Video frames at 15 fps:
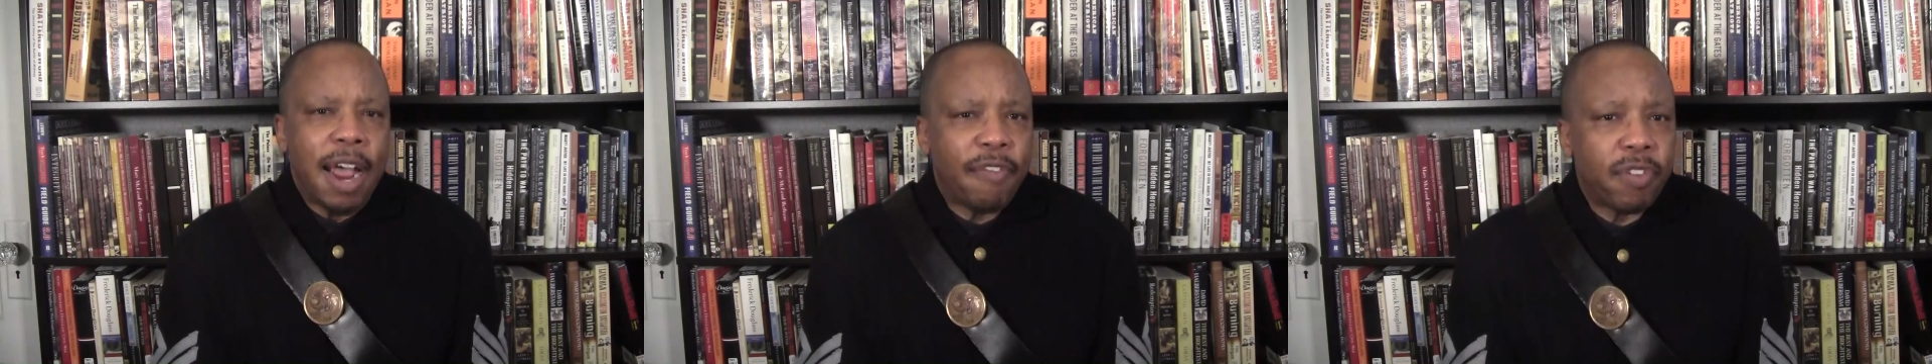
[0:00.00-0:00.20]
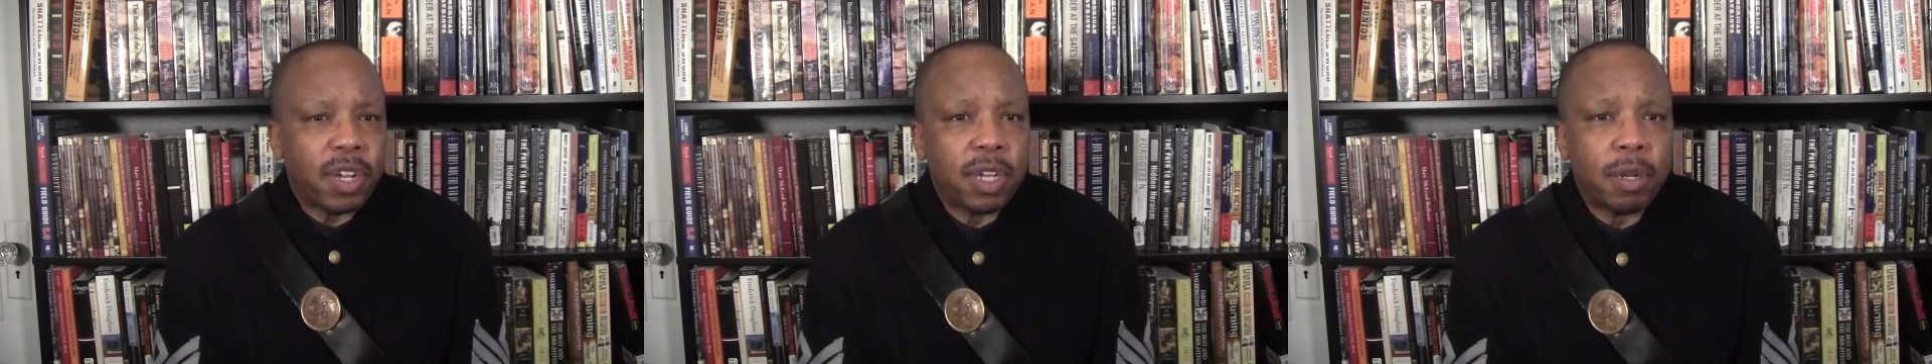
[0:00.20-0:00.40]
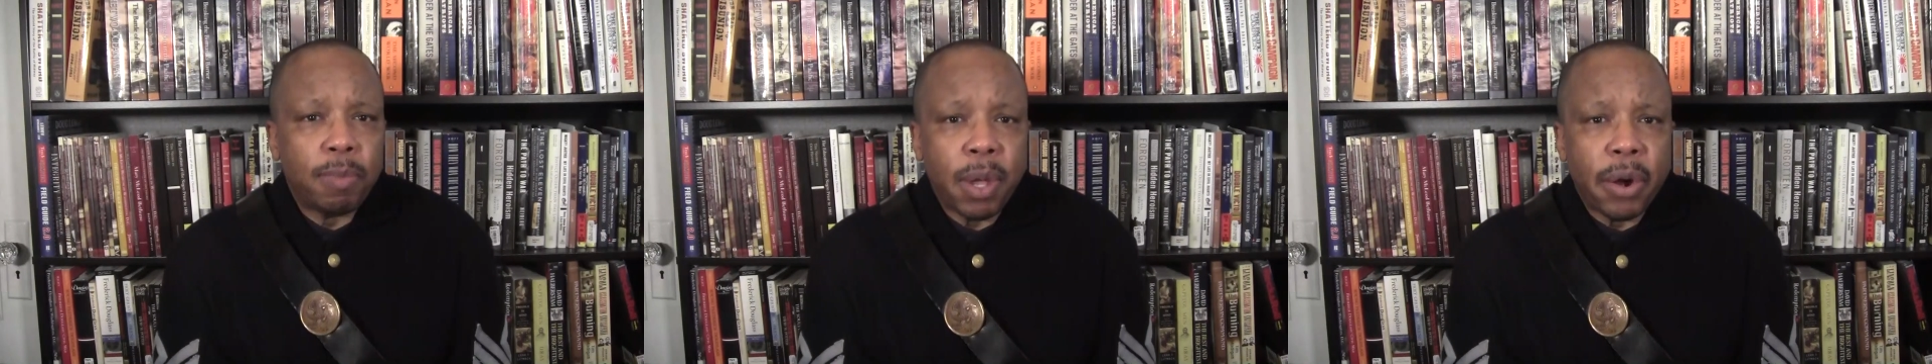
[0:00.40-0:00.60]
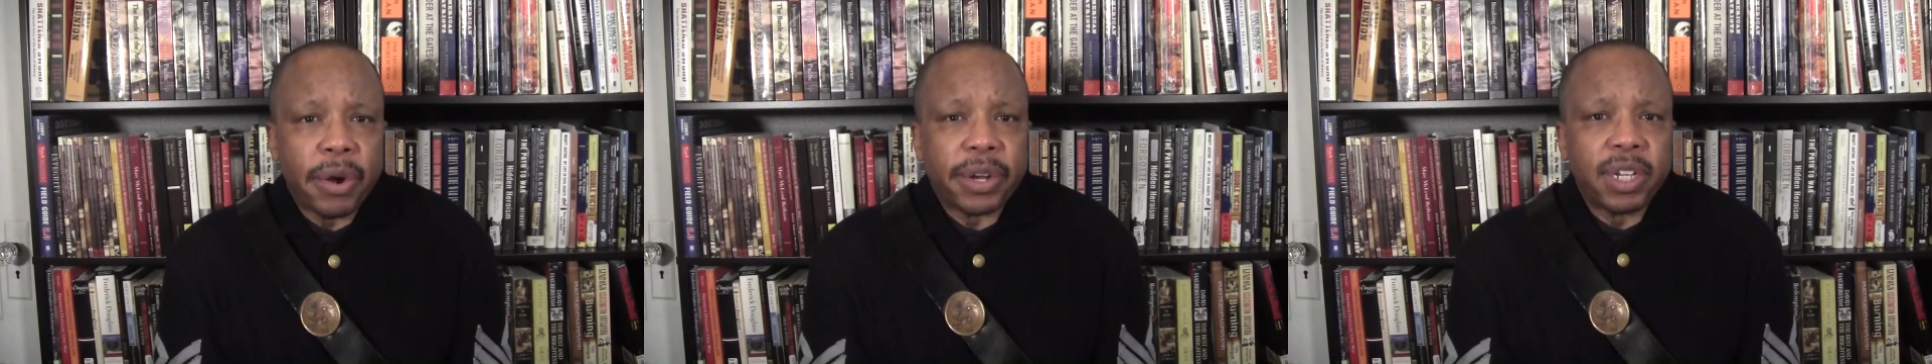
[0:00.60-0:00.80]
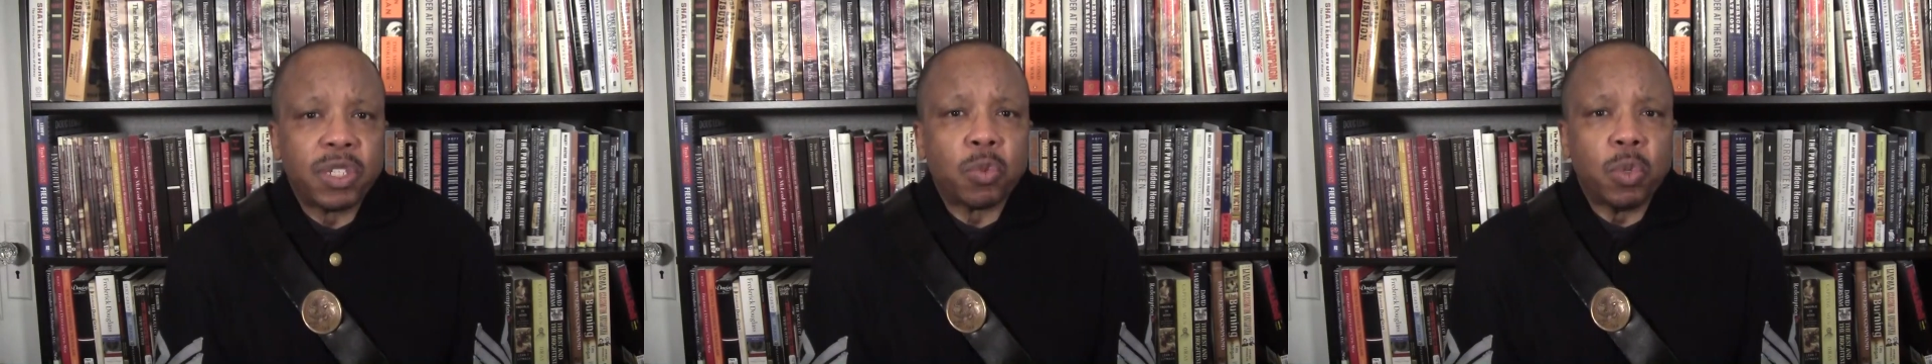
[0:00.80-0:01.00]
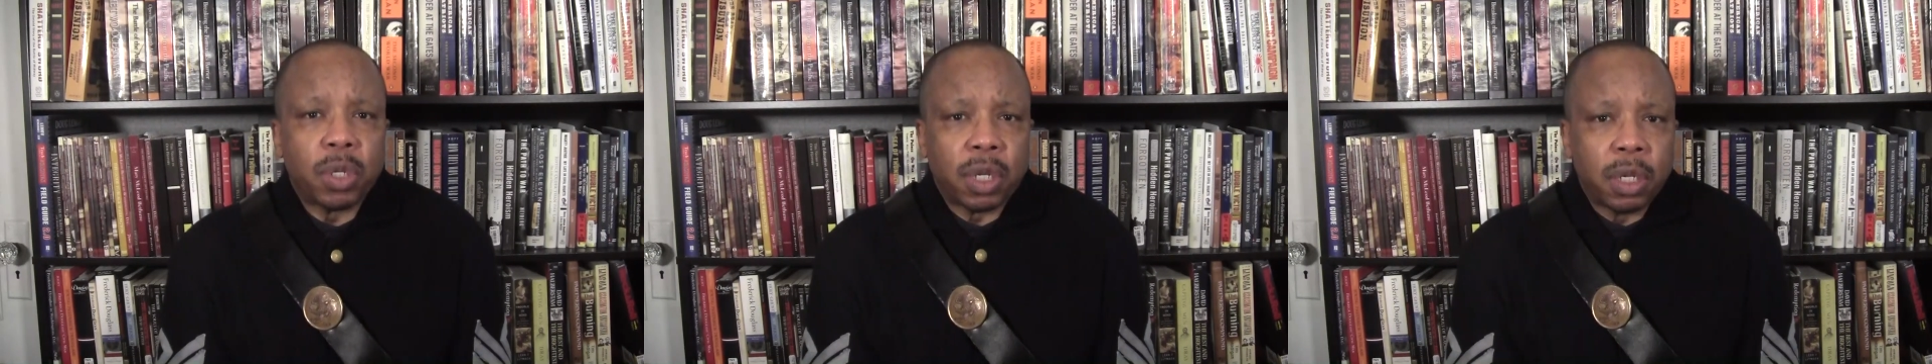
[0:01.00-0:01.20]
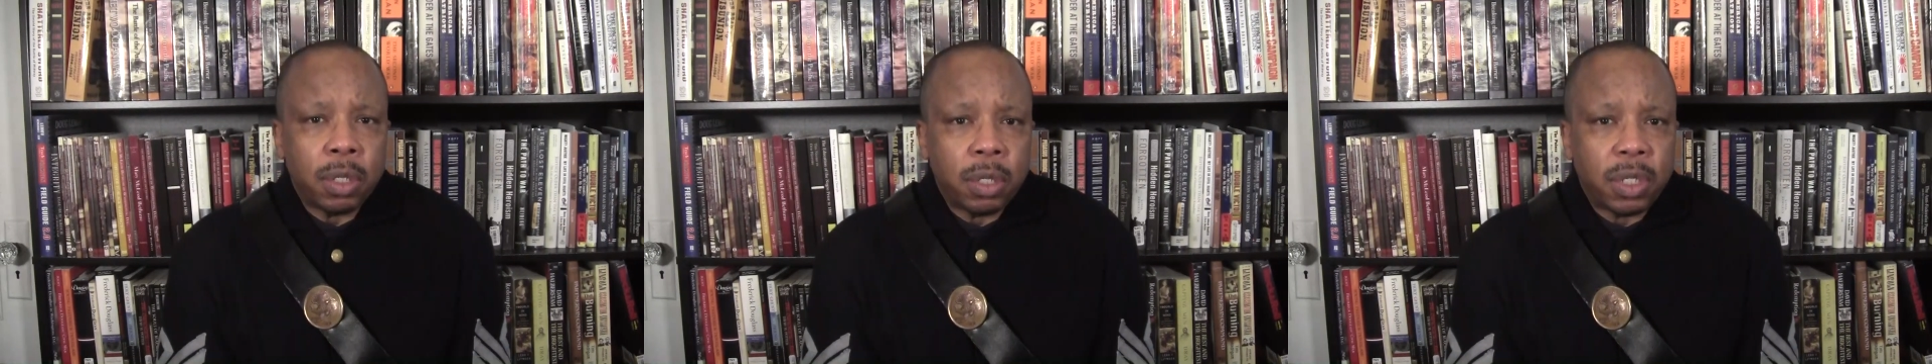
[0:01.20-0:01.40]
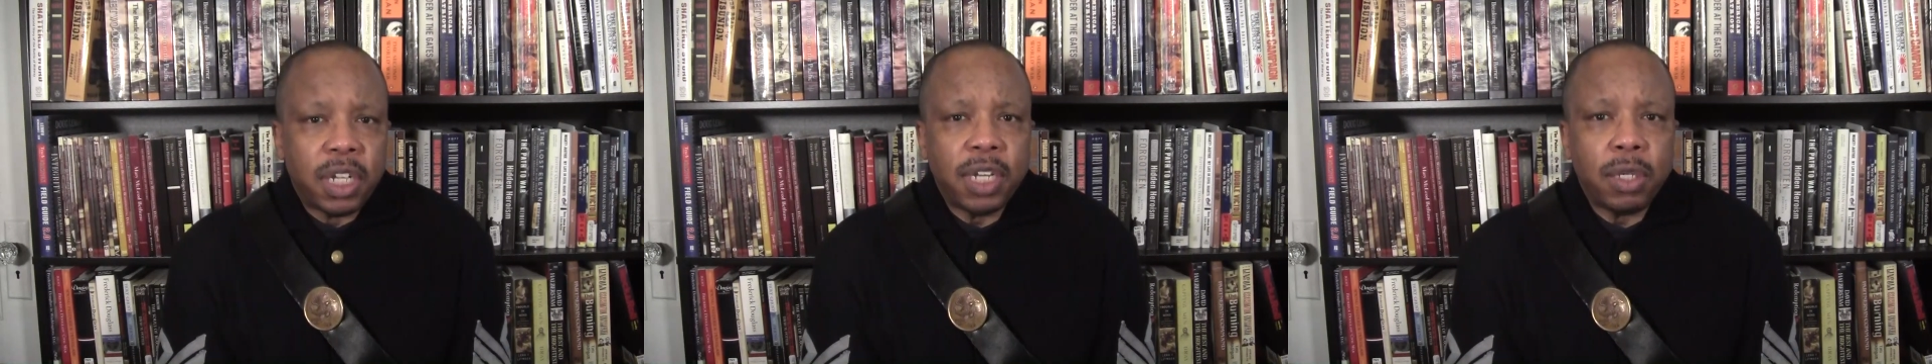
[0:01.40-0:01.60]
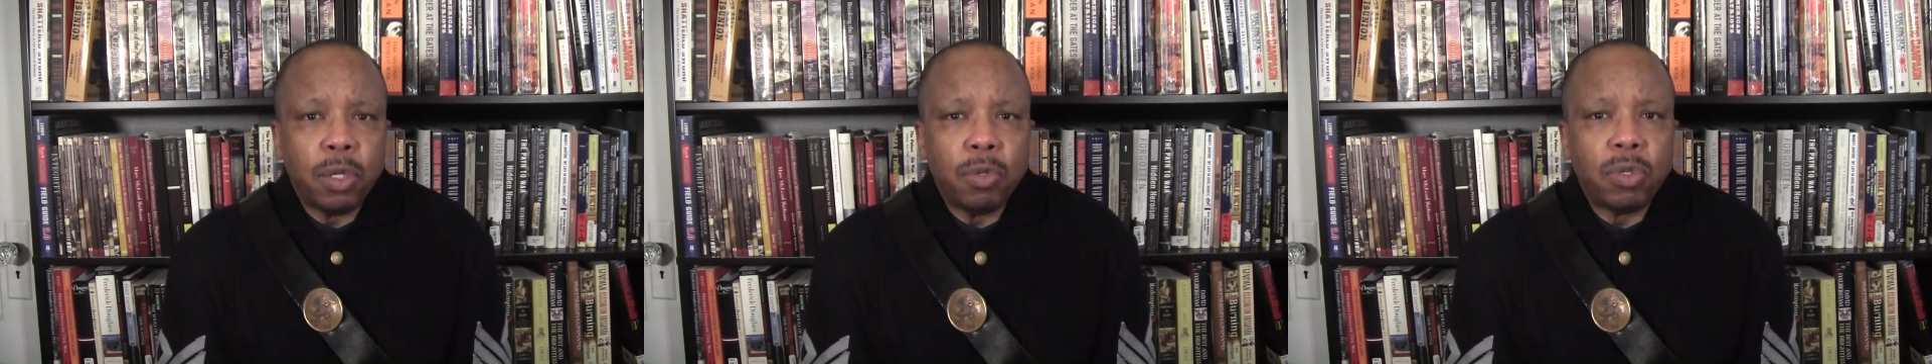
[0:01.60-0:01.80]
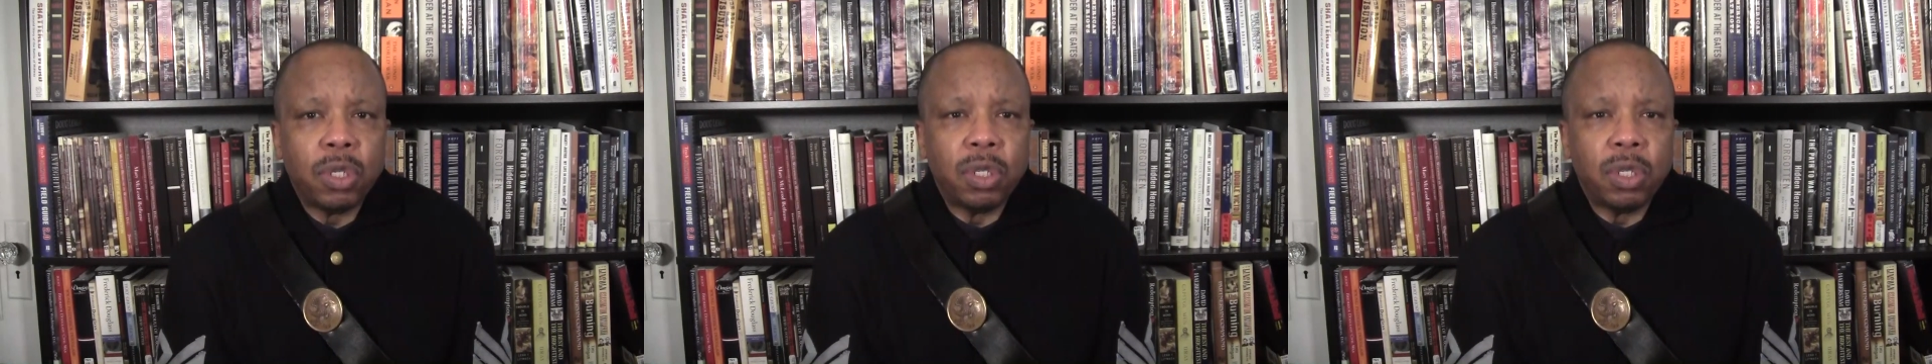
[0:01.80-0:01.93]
African Americans would continue